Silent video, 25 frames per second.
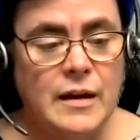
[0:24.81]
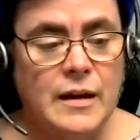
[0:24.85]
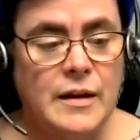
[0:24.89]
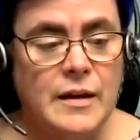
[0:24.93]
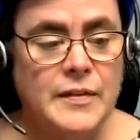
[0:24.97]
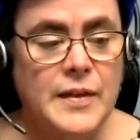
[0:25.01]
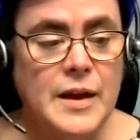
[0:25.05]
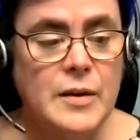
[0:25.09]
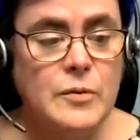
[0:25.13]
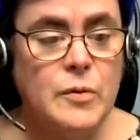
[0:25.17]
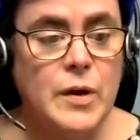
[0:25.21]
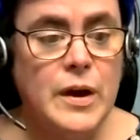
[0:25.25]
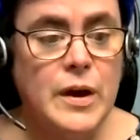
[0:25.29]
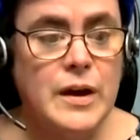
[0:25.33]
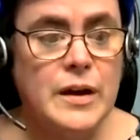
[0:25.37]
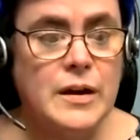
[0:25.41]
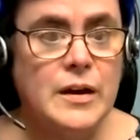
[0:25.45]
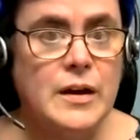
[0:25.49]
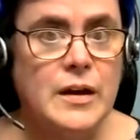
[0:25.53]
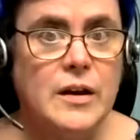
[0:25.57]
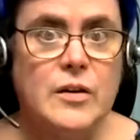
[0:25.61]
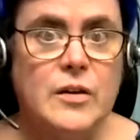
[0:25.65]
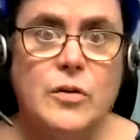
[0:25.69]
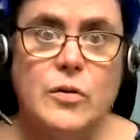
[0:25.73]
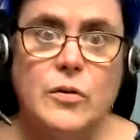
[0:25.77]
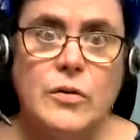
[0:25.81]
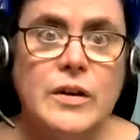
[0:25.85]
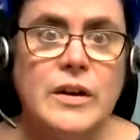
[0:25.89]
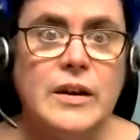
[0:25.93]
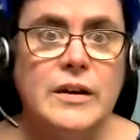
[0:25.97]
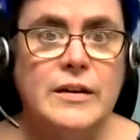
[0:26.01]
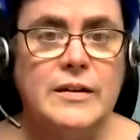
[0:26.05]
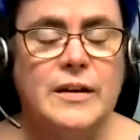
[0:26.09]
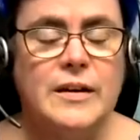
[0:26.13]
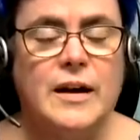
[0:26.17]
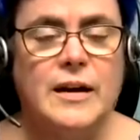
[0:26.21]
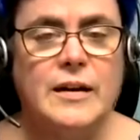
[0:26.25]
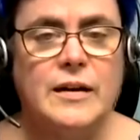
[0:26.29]
And then when
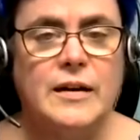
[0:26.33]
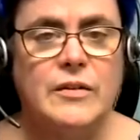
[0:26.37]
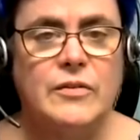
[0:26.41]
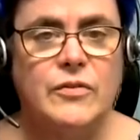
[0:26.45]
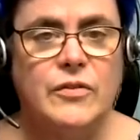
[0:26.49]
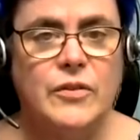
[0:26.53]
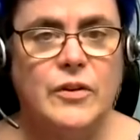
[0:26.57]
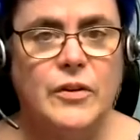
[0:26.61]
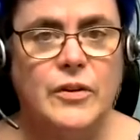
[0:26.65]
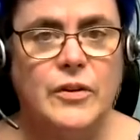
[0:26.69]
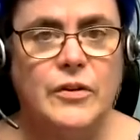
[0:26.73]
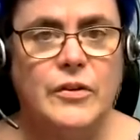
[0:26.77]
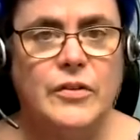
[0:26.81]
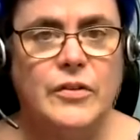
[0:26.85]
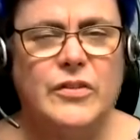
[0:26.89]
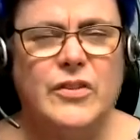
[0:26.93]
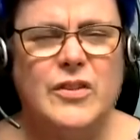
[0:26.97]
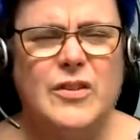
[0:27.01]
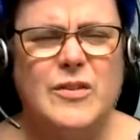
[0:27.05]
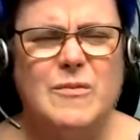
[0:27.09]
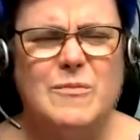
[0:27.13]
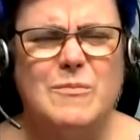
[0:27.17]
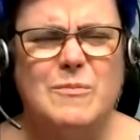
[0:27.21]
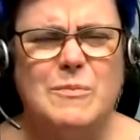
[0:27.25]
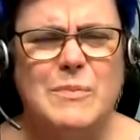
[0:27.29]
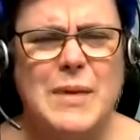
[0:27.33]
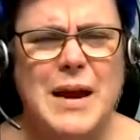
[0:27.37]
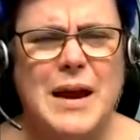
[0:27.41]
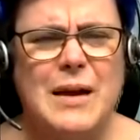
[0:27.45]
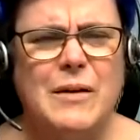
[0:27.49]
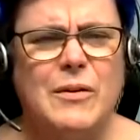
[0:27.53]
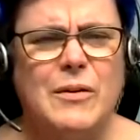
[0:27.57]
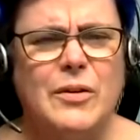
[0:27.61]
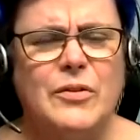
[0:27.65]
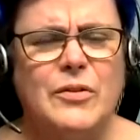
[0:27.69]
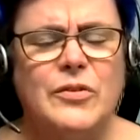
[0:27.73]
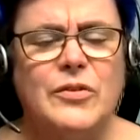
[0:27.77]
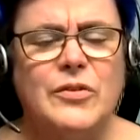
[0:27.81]
Cooney died at first and
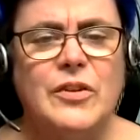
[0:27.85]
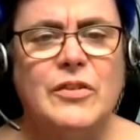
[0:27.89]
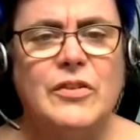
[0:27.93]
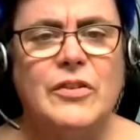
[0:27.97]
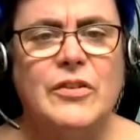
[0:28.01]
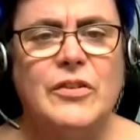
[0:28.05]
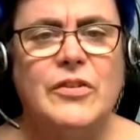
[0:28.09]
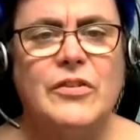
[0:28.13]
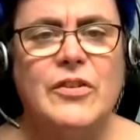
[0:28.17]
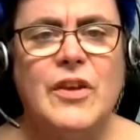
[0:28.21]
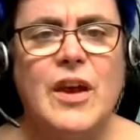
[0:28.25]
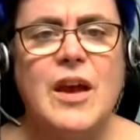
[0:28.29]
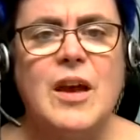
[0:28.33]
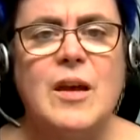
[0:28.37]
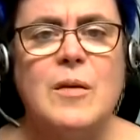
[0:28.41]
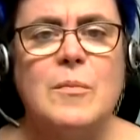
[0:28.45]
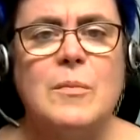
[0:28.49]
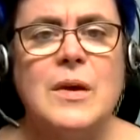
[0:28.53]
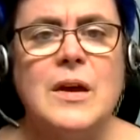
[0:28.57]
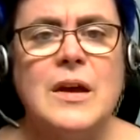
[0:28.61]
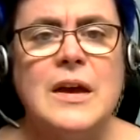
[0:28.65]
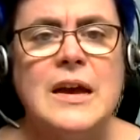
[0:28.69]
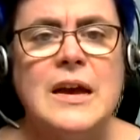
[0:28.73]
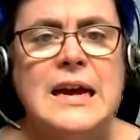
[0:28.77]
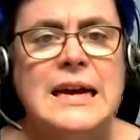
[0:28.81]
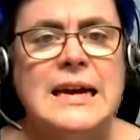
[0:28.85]
Barrows did the same,